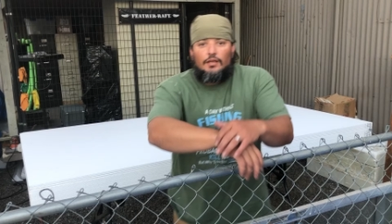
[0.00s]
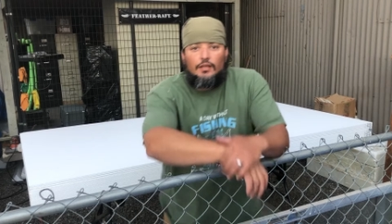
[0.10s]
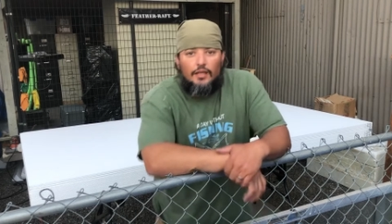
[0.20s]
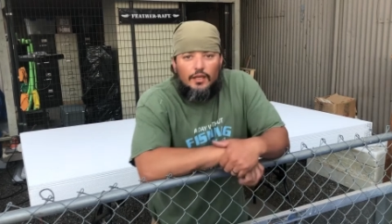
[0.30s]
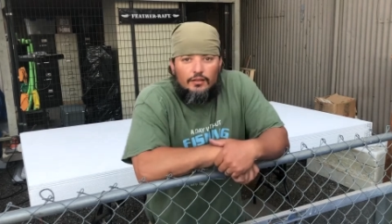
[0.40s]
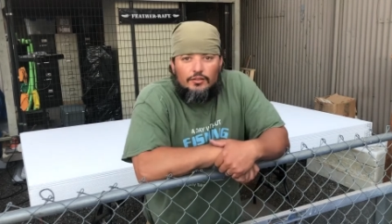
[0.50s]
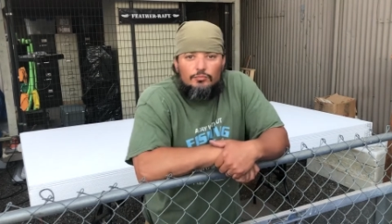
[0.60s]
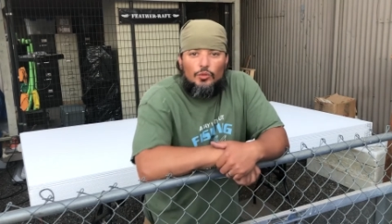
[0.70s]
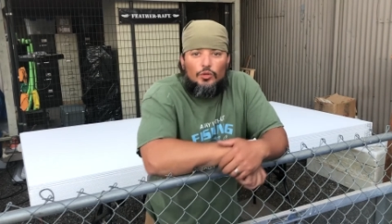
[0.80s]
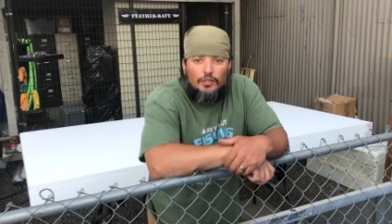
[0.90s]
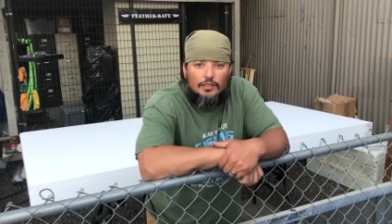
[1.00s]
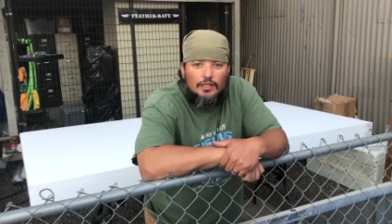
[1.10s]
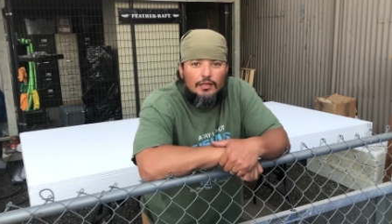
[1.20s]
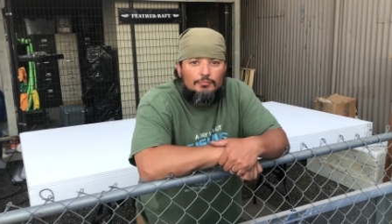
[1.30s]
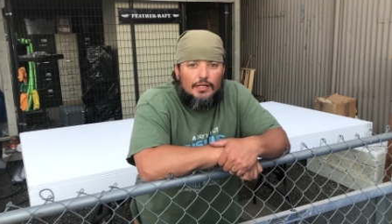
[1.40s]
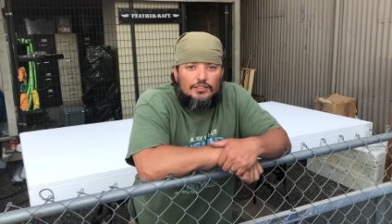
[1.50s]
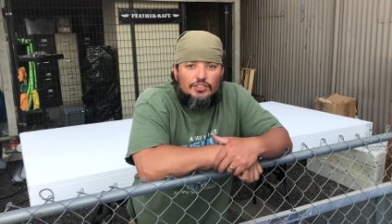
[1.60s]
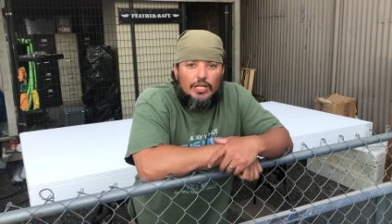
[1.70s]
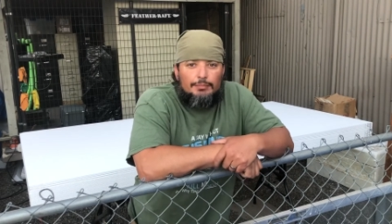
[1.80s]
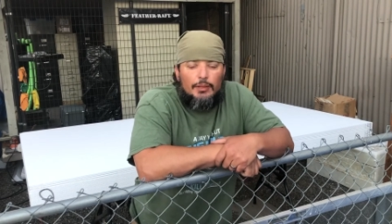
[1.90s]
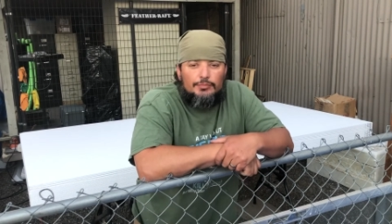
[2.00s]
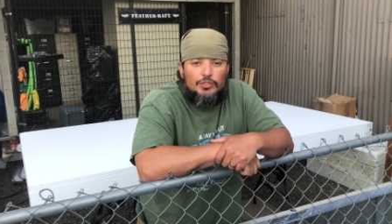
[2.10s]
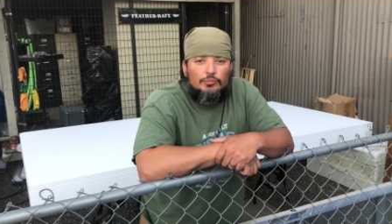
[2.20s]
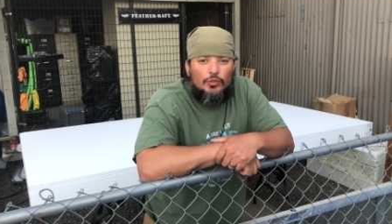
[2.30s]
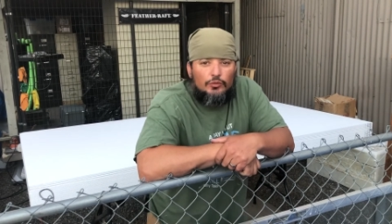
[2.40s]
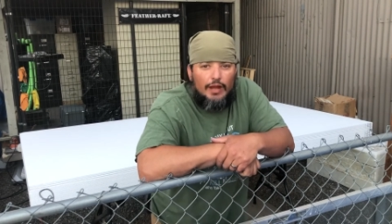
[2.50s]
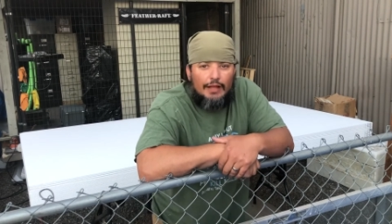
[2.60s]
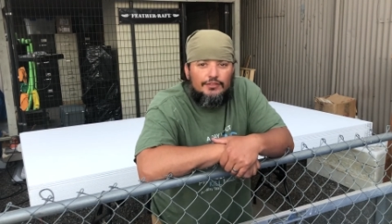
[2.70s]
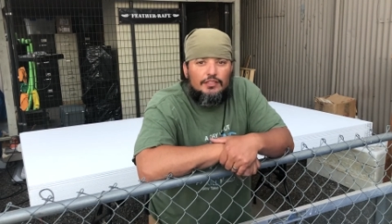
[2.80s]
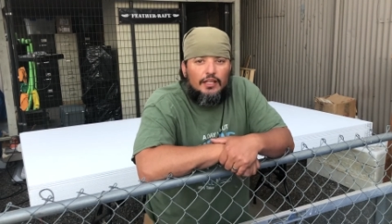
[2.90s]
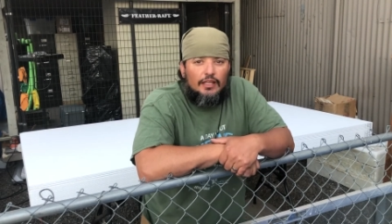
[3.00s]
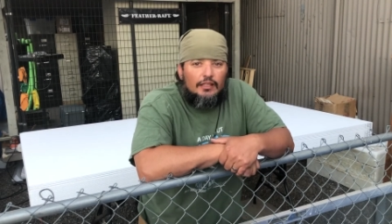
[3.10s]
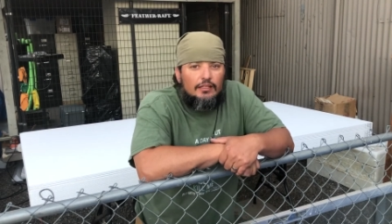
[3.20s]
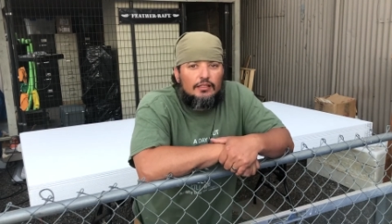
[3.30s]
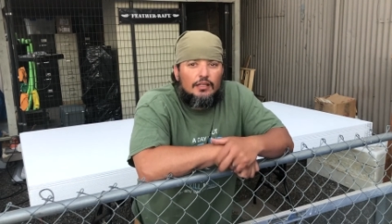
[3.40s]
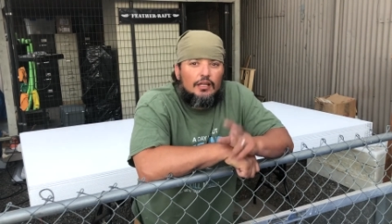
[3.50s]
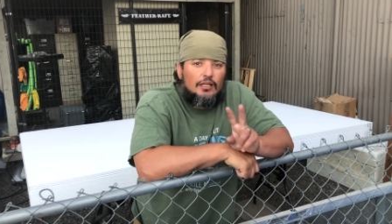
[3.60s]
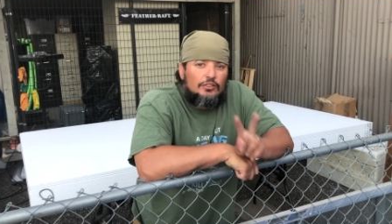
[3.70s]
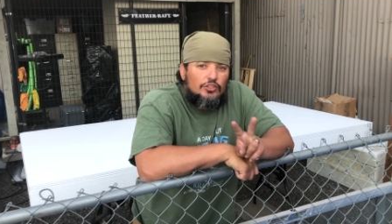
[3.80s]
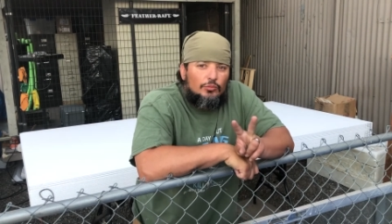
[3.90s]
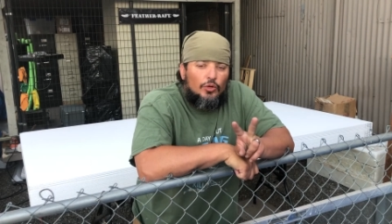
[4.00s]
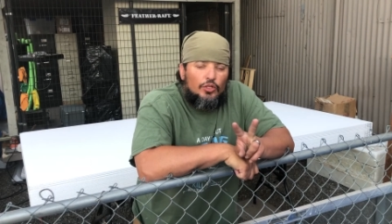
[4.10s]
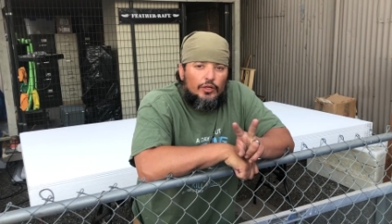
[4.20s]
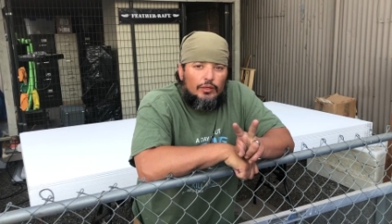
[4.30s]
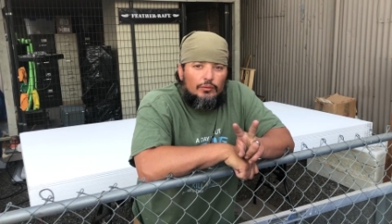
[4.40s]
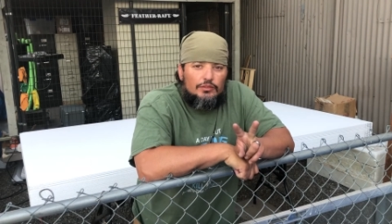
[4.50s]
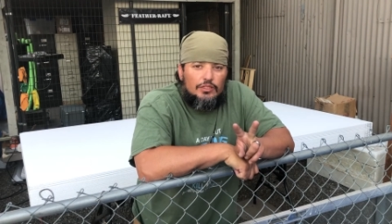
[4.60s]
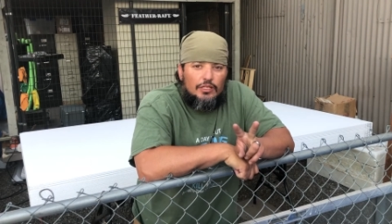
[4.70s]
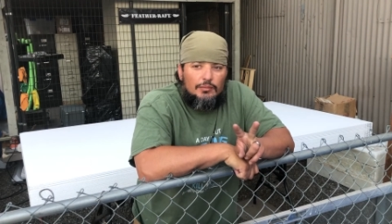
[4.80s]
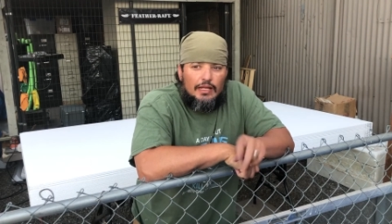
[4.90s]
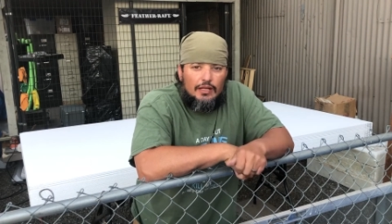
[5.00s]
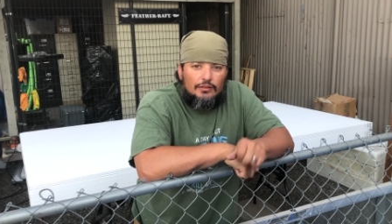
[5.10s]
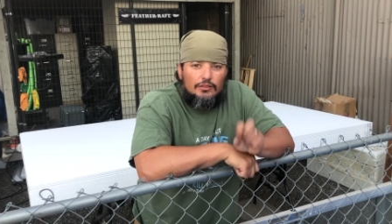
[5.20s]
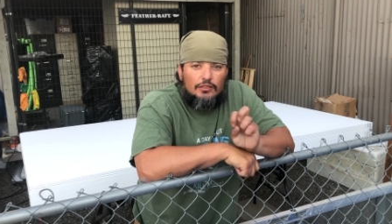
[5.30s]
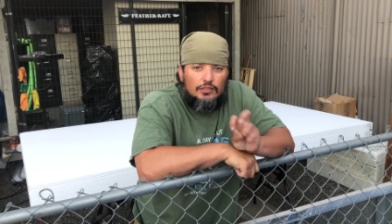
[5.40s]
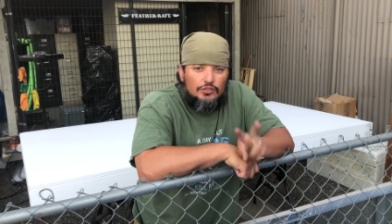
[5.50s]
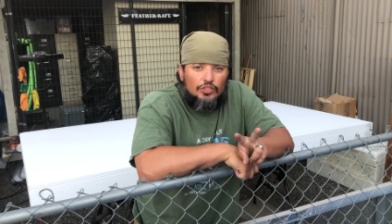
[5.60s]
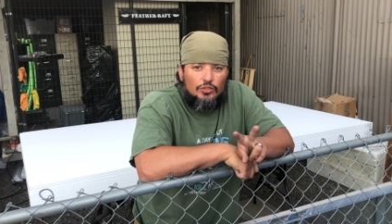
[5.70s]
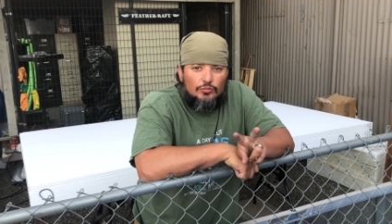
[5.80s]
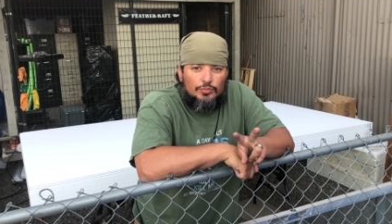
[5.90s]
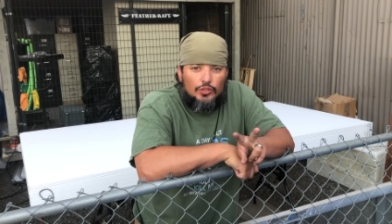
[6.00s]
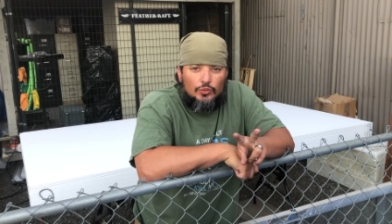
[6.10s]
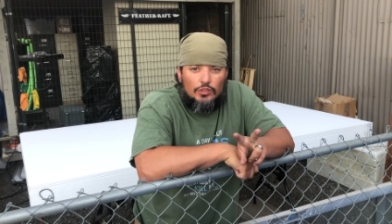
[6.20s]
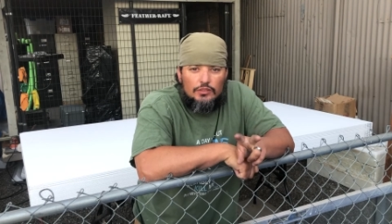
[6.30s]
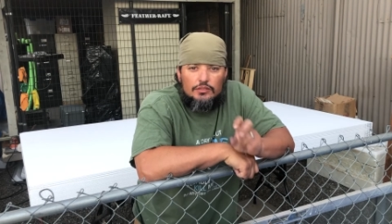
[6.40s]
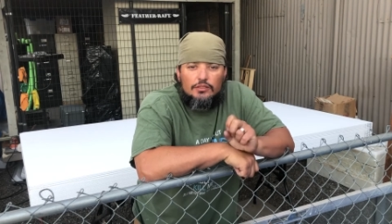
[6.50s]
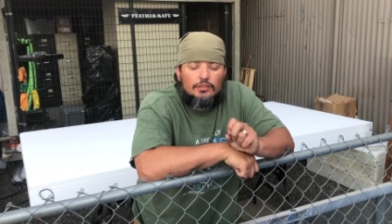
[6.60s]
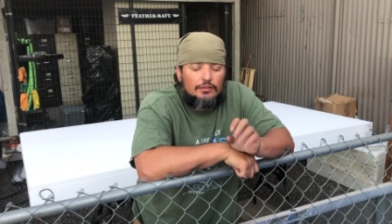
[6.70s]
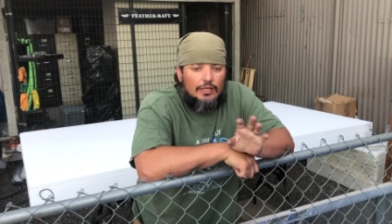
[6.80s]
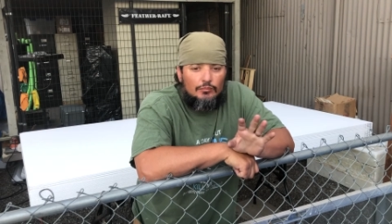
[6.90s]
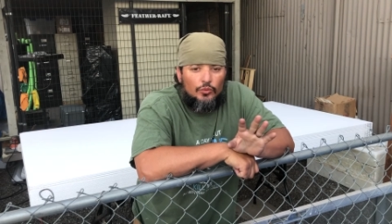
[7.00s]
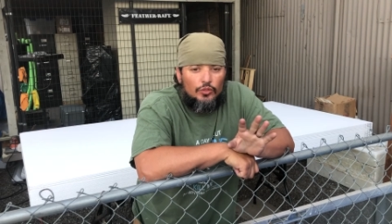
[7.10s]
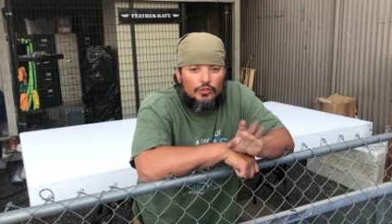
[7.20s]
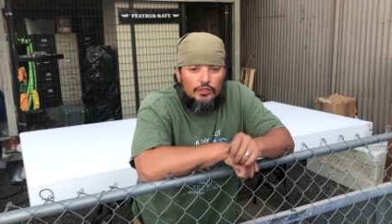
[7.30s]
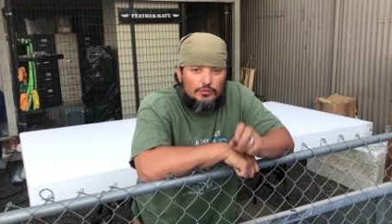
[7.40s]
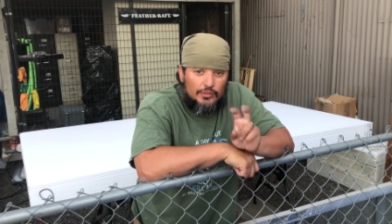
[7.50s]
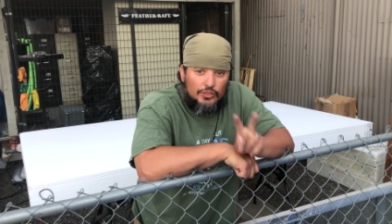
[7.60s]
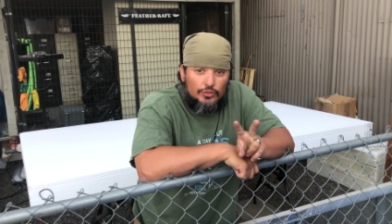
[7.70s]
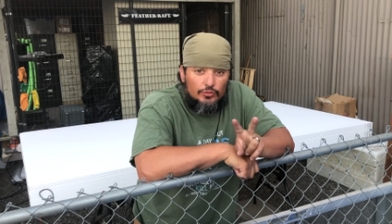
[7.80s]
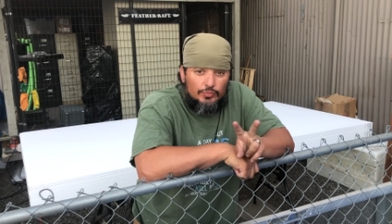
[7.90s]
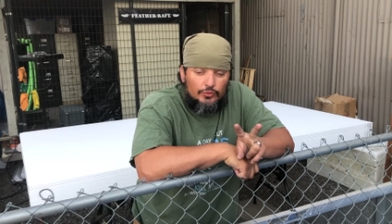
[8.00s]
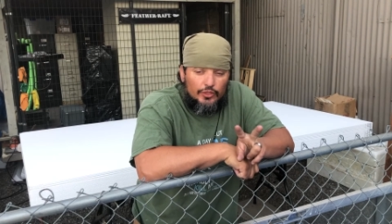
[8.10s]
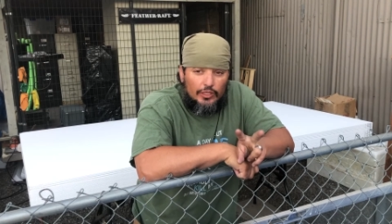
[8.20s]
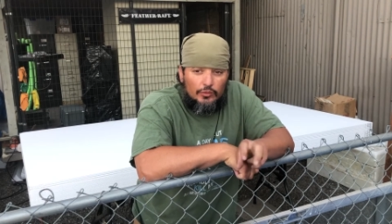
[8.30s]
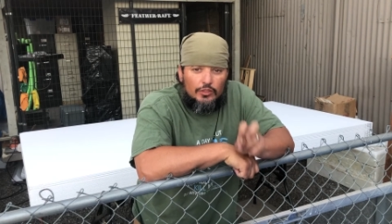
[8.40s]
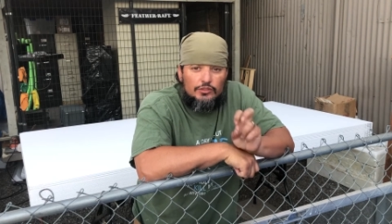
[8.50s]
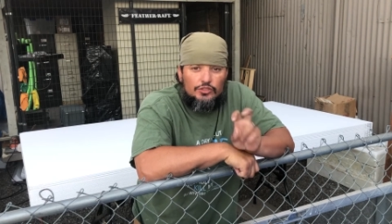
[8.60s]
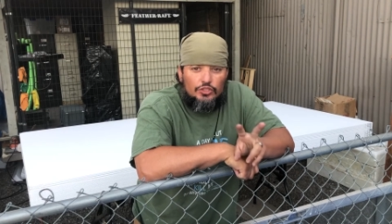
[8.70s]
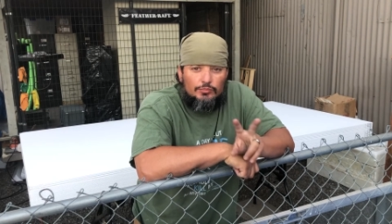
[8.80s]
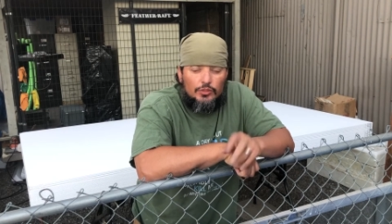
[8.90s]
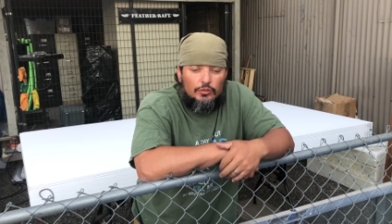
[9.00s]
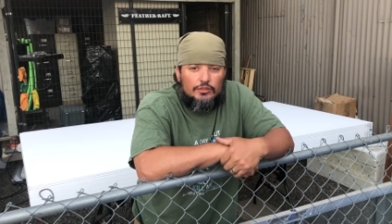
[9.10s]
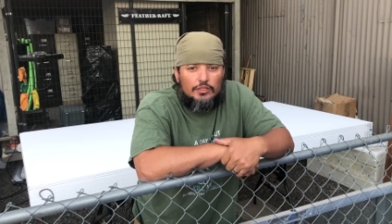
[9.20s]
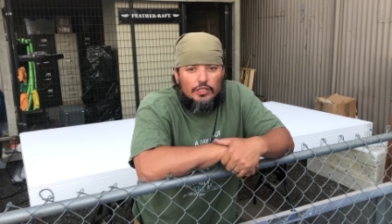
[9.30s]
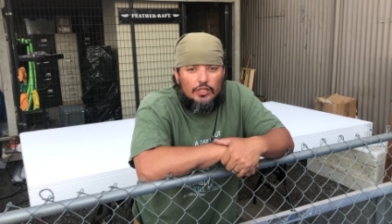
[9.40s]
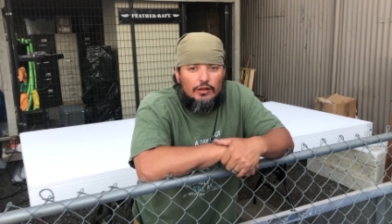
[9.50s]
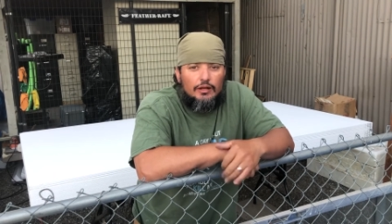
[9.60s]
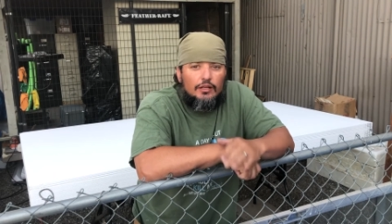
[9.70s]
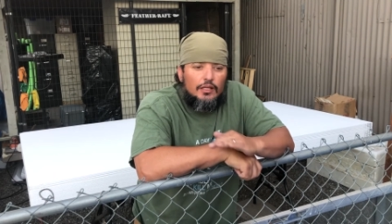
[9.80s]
Hey, good morning. I'm about to shape up 2 more rafts today. 2 more green ones are coming out, 2 blue ones, not more greens, but 2 green ones, 2 blue ones are gonna go out.